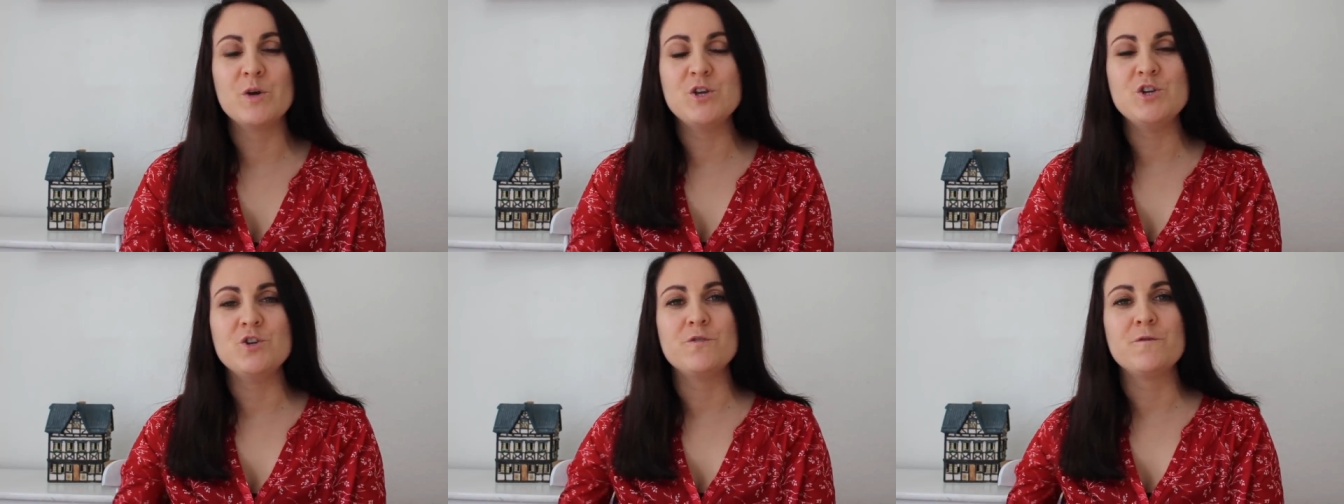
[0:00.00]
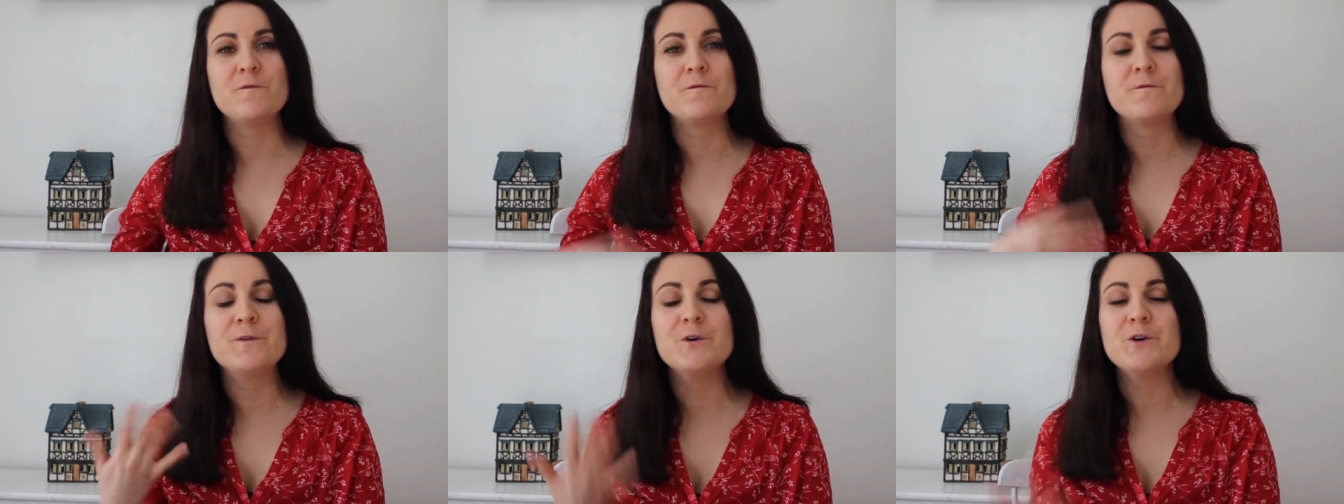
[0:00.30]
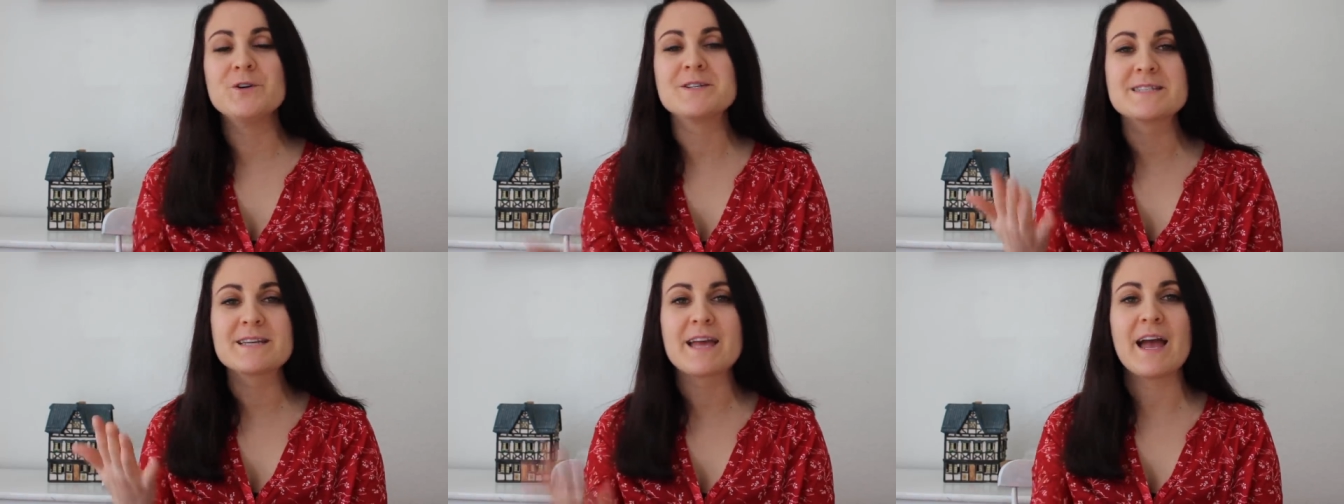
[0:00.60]
when you
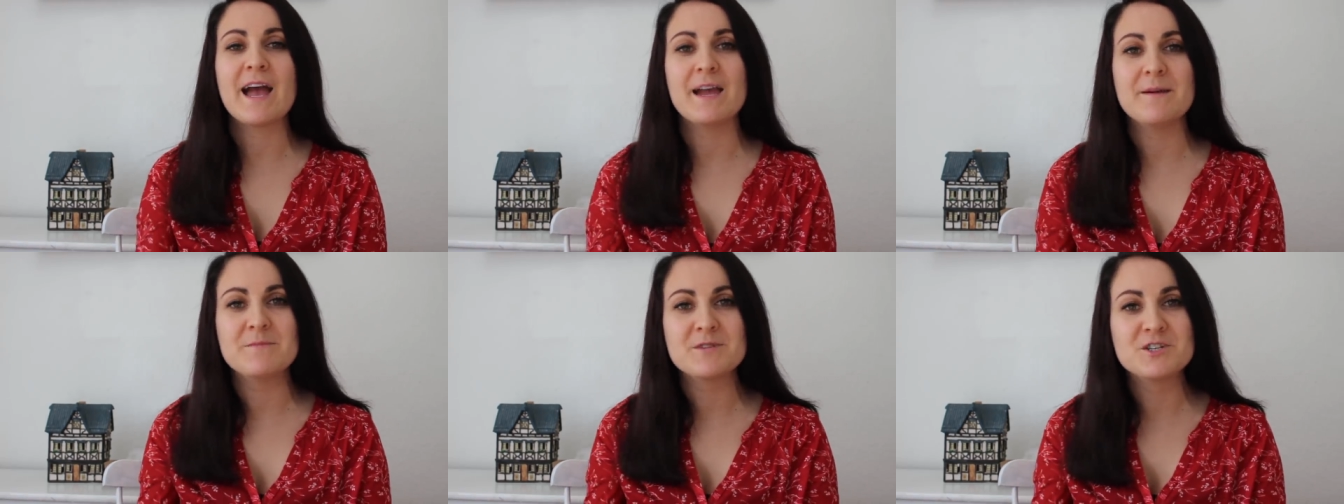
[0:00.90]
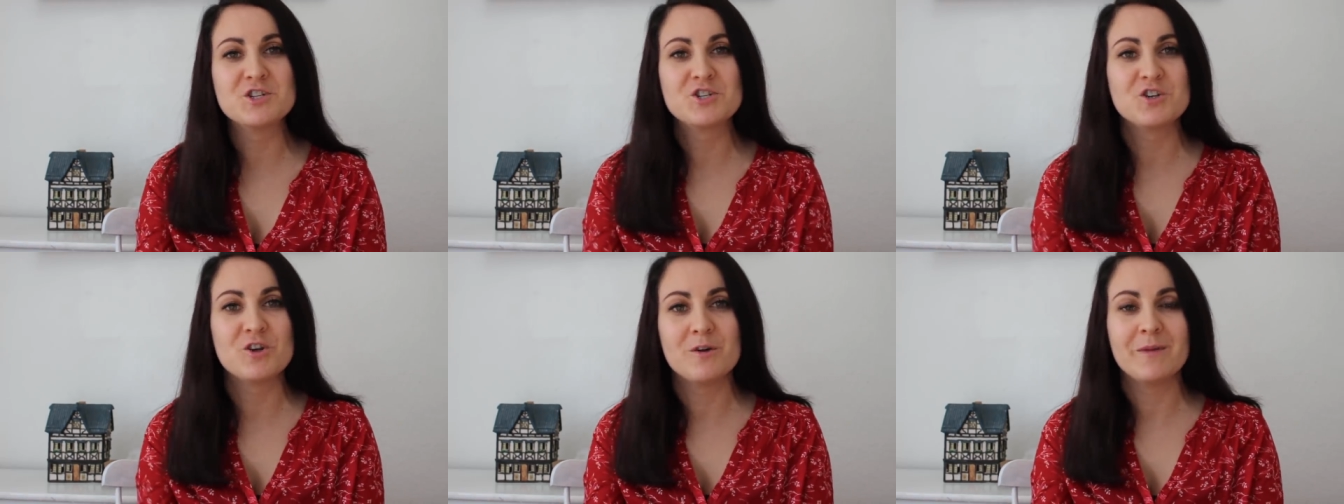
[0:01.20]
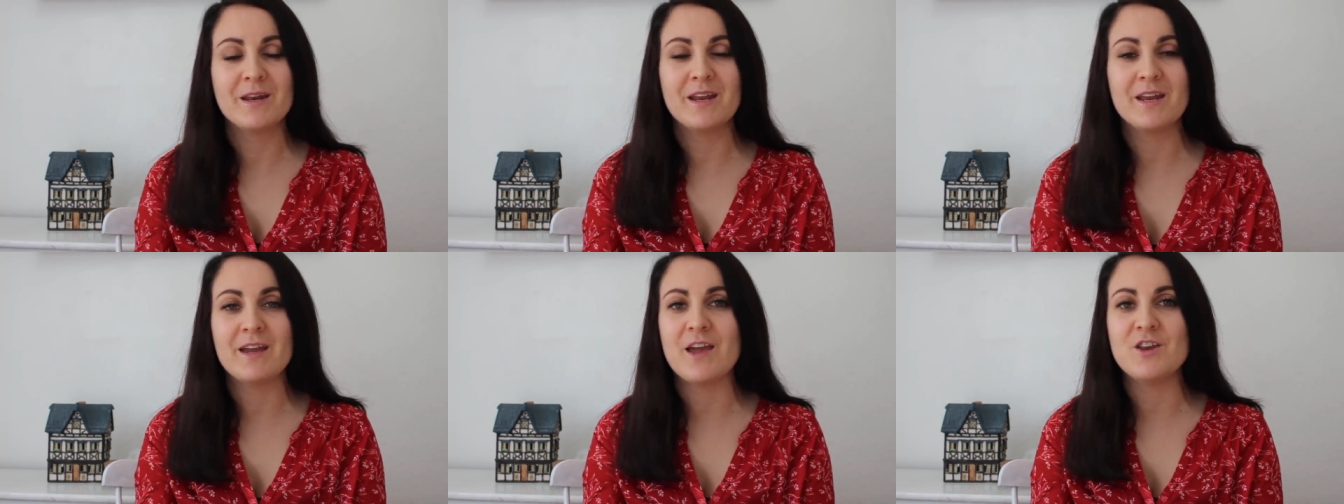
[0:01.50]
first came to
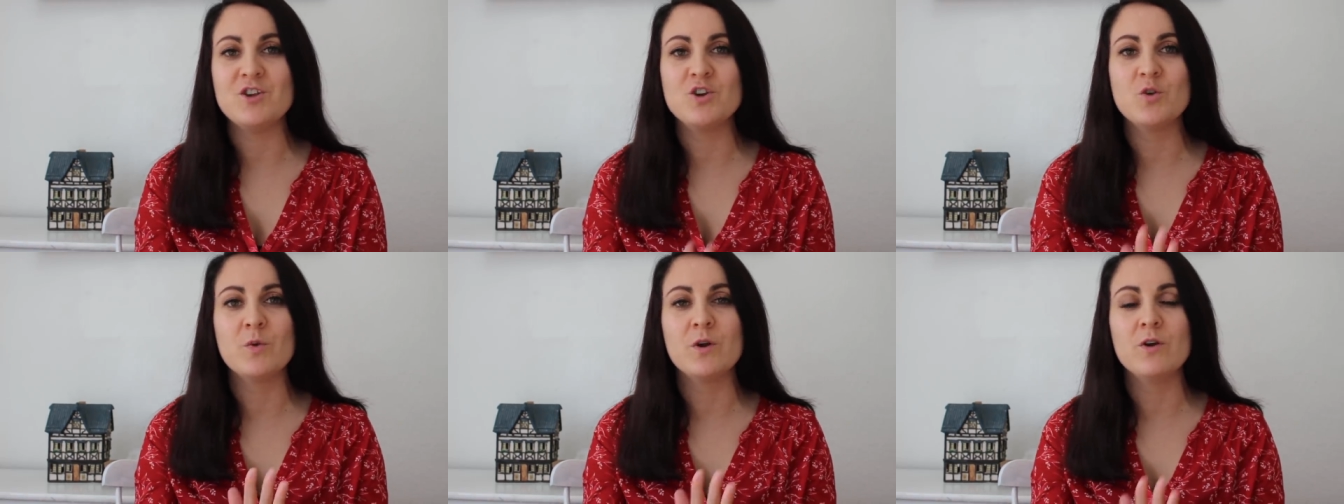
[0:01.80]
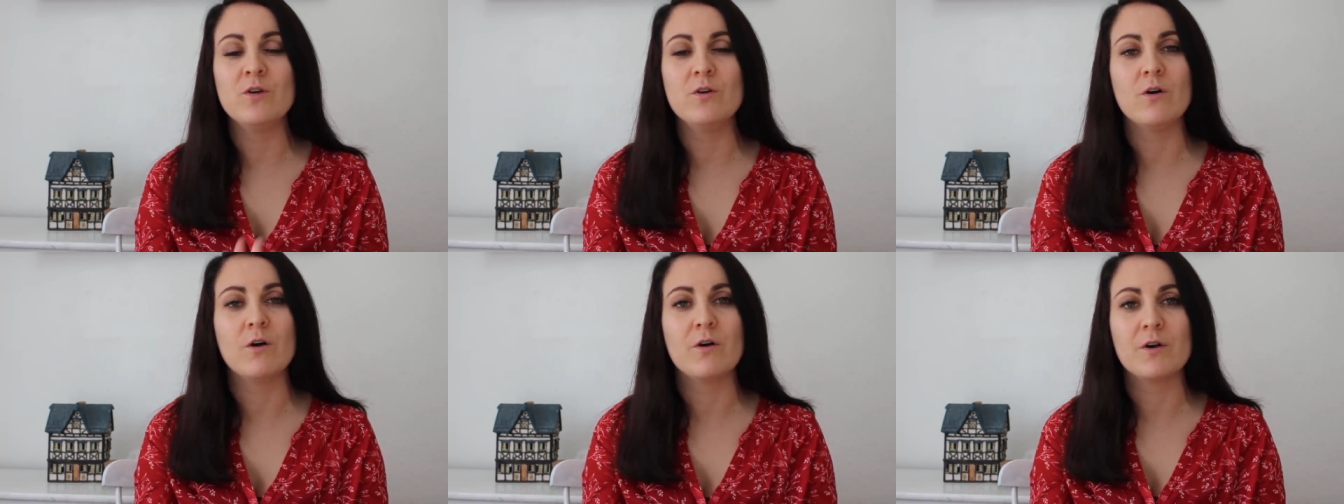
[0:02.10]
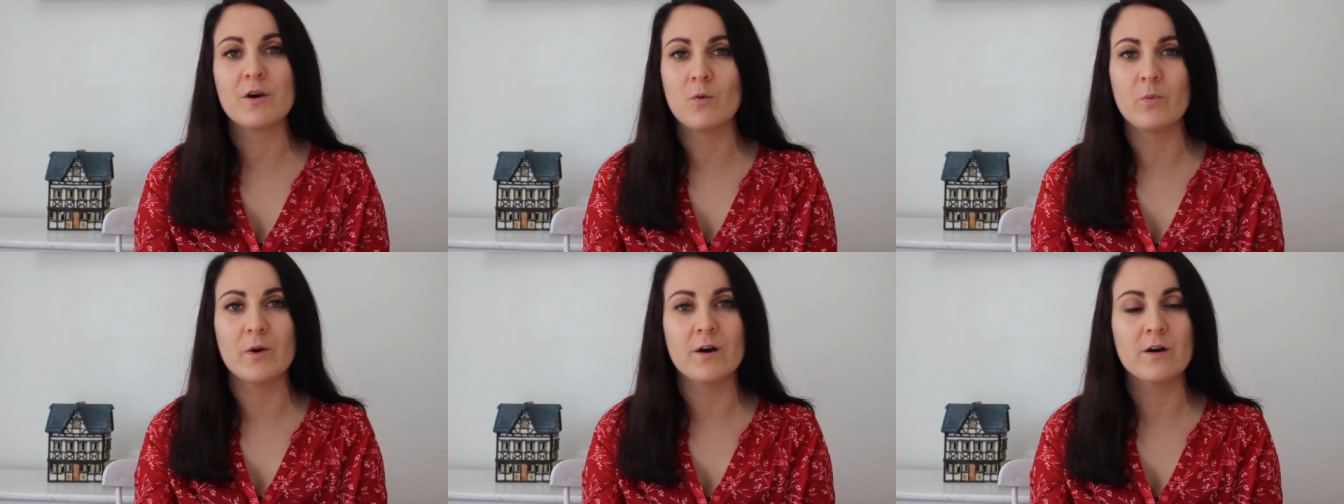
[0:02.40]
Germany and you were
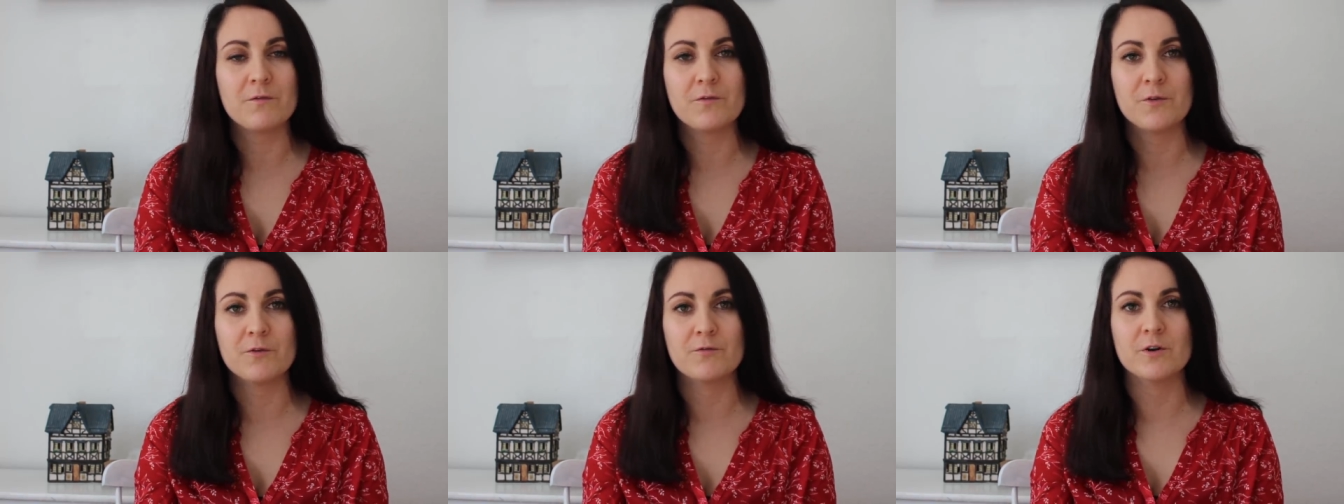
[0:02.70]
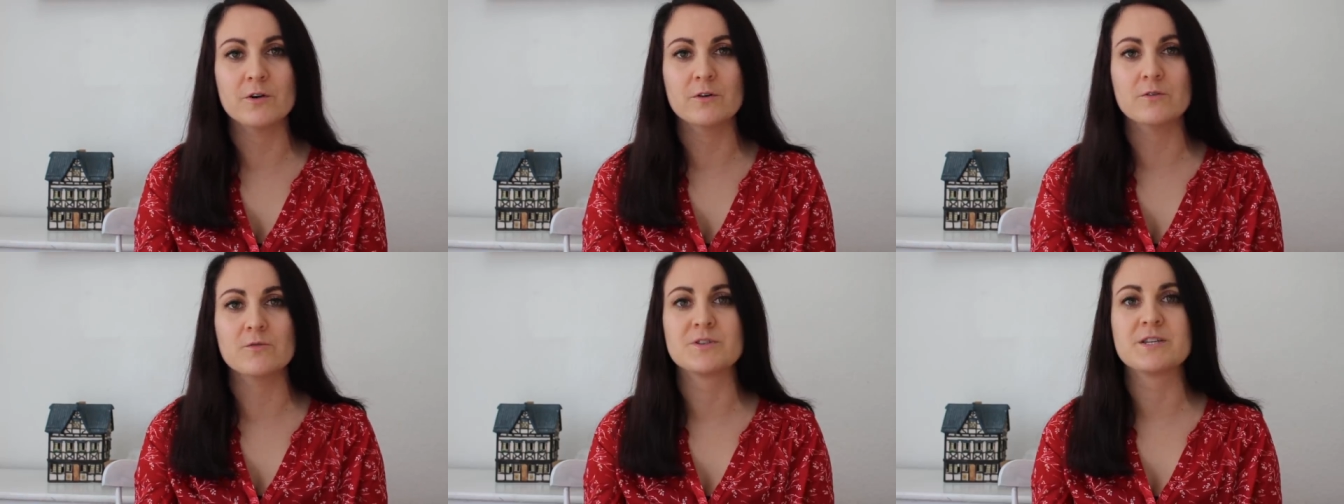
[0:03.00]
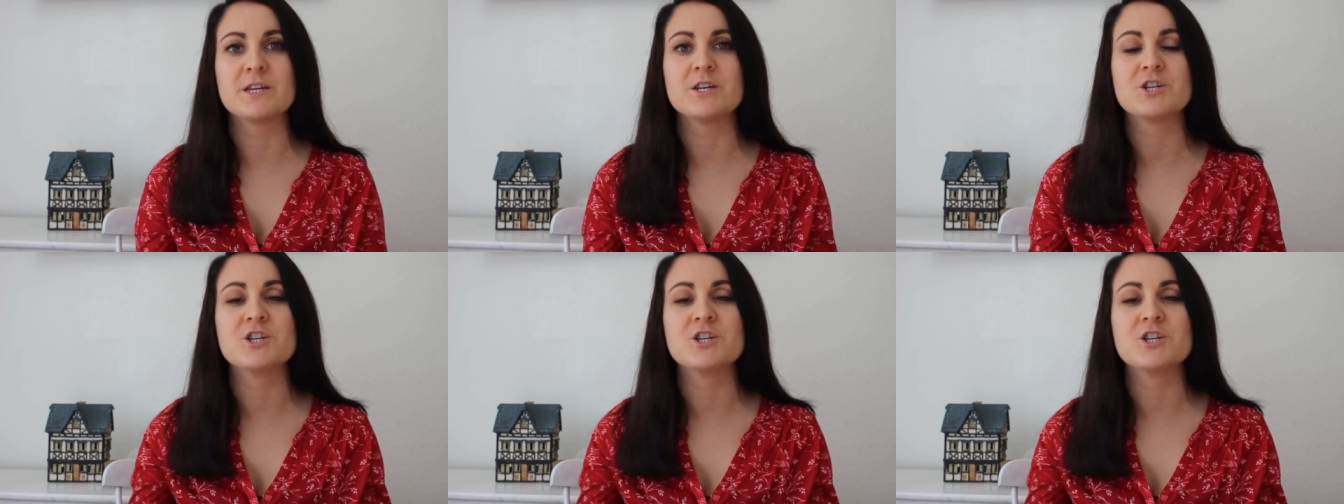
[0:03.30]
not aware of the rules.